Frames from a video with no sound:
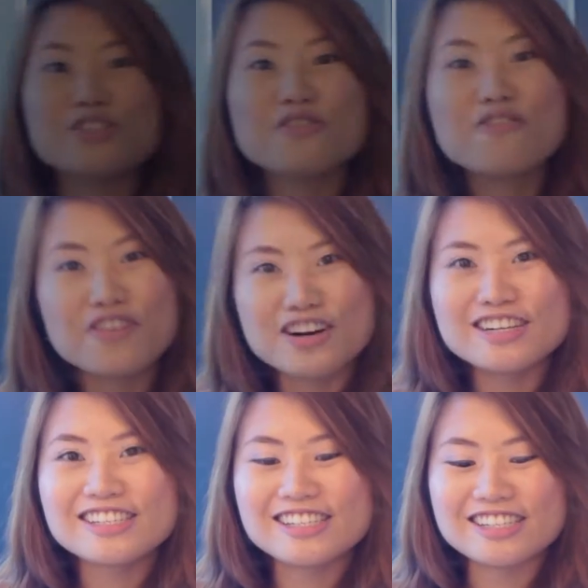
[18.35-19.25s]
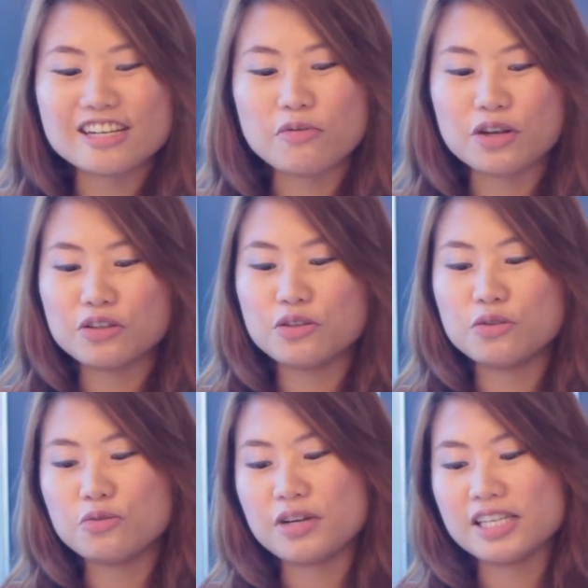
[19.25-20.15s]
So first, what you
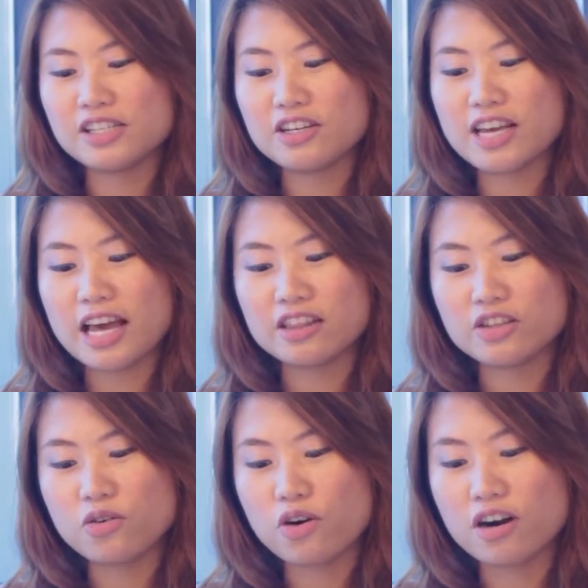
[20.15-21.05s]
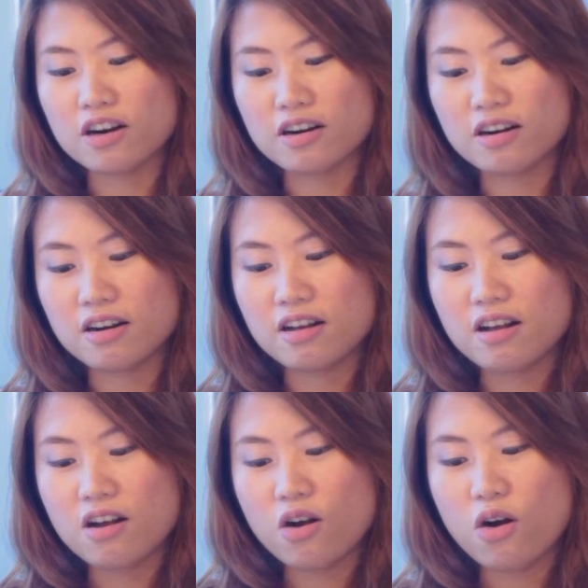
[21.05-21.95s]
do is you get your
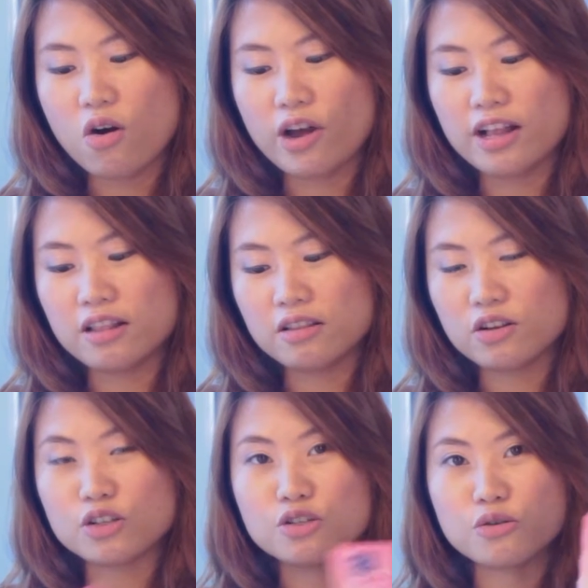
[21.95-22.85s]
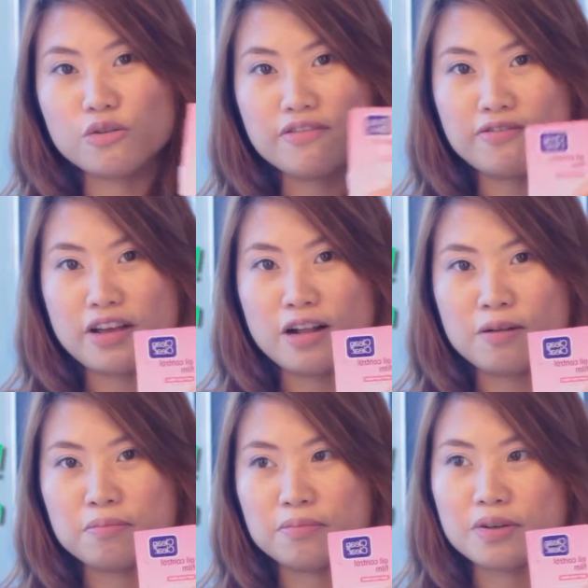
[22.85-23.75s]
oil control
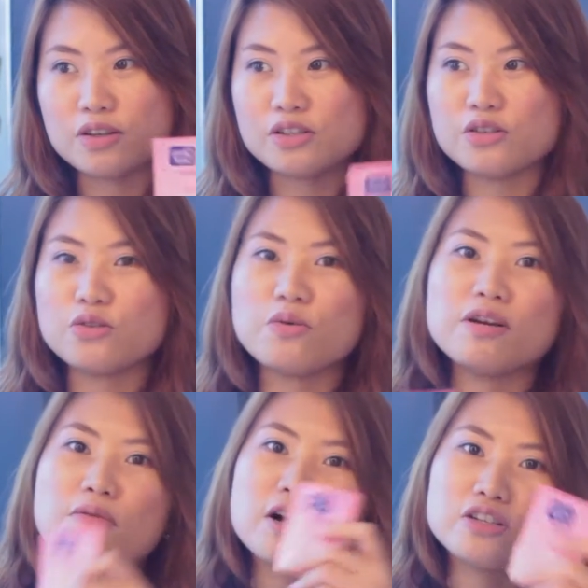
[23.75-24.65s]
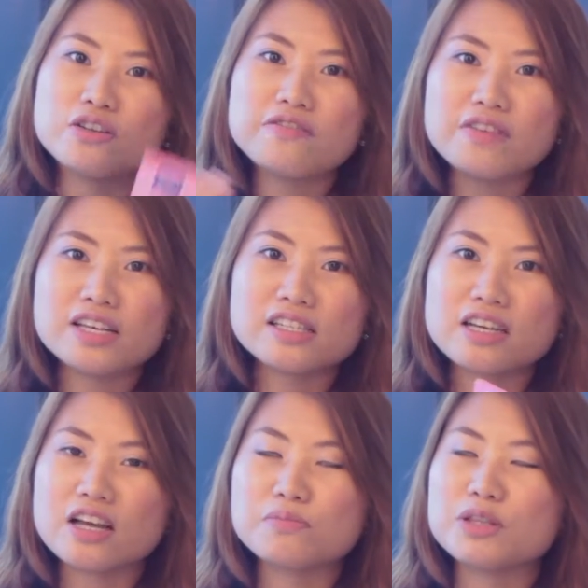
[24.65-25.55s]
film because you don't want to wash your face
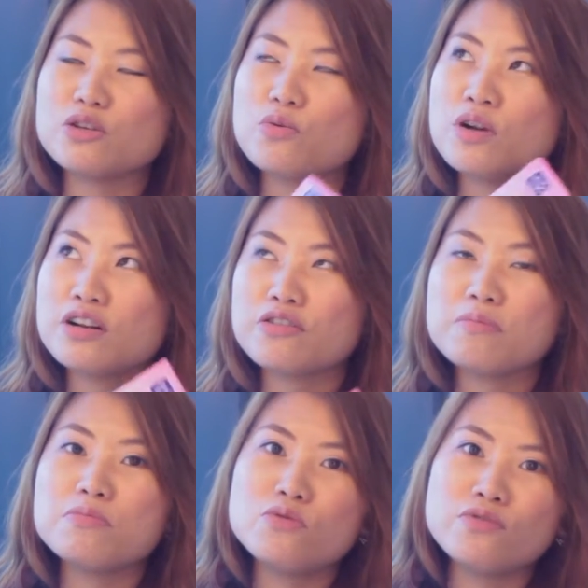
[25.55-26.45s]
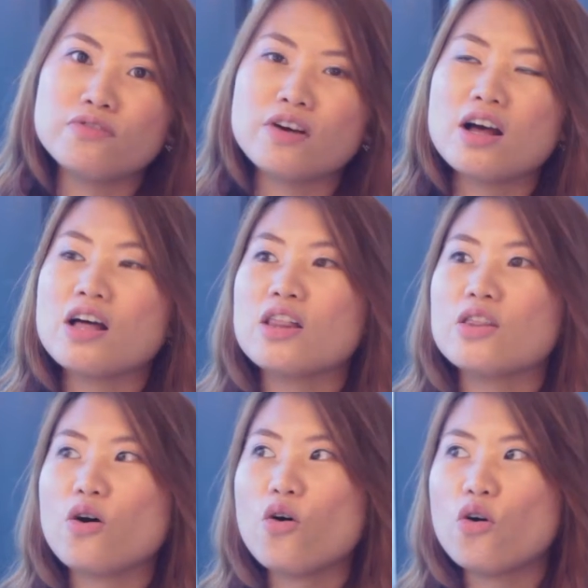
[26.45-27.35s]
again, but you want to remove
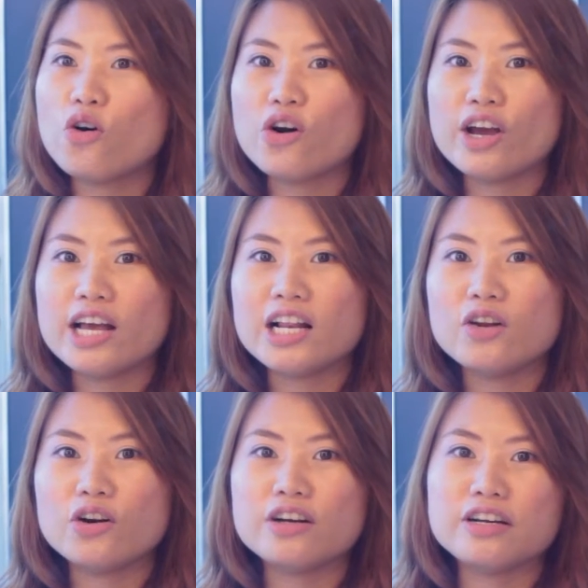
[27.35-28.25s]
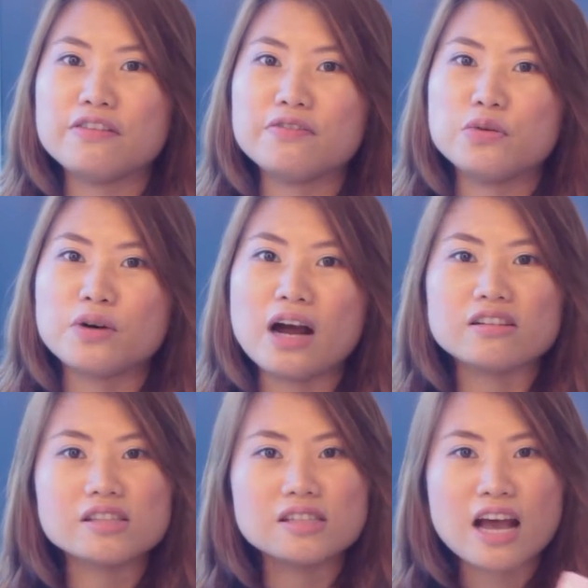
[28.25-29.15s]
the oil, or if you were
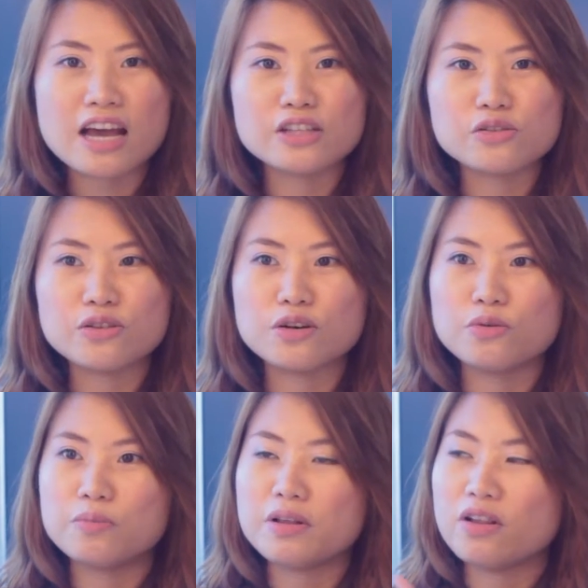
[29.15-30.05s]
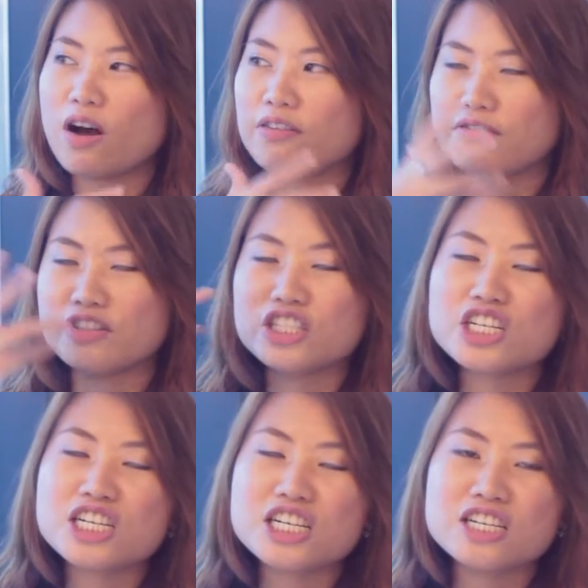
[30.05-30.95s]
outside, so there will be a lot of
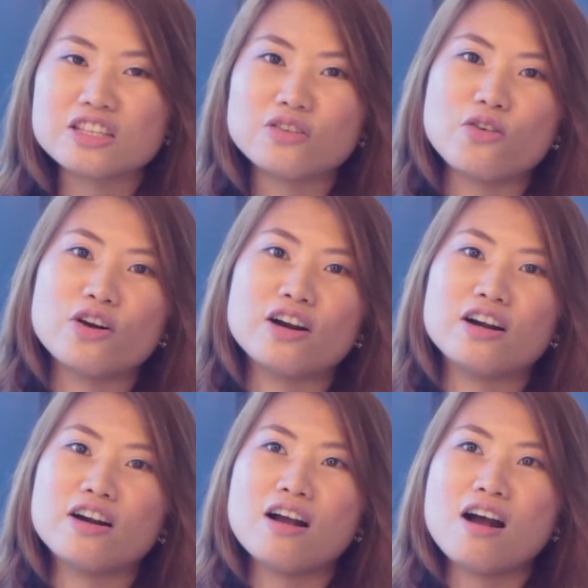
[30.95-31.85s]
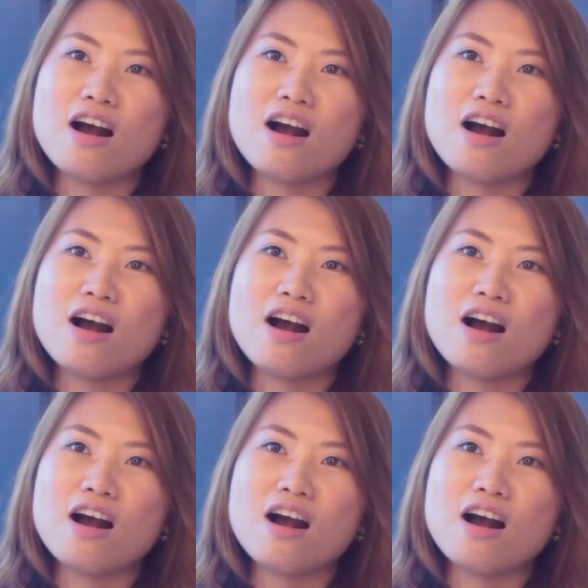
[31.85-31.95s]
dirt or